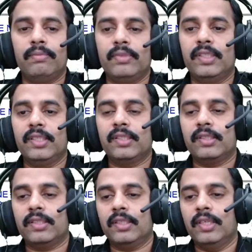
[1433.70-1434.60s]

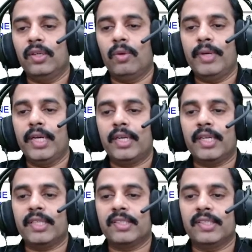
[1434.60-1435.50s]
this denominator
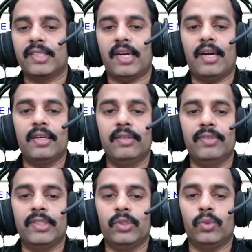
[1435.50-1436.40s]
s is added
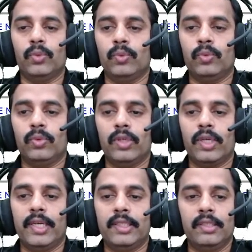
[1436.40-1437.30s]
with 2,
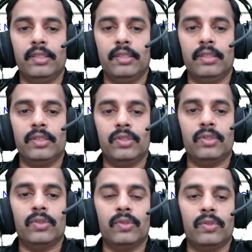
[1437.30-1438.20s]
right?
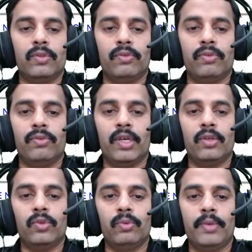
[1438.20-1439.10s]
So we have
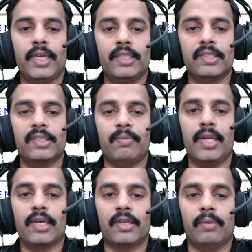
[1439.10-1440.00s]
to make the
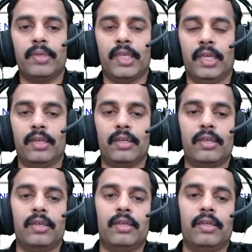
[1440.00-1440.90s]
similar term here,
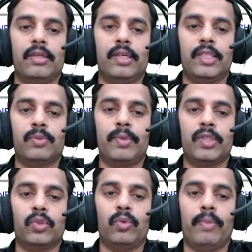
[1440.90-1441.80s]
s
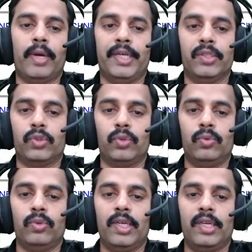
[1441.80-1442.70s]
plus 2 minus 2.
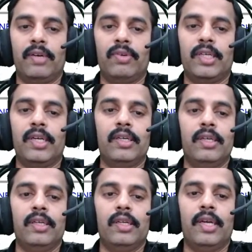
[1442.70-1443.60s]

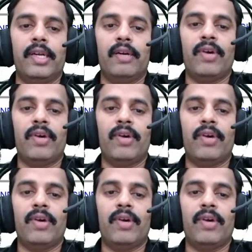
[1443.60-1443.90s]
I have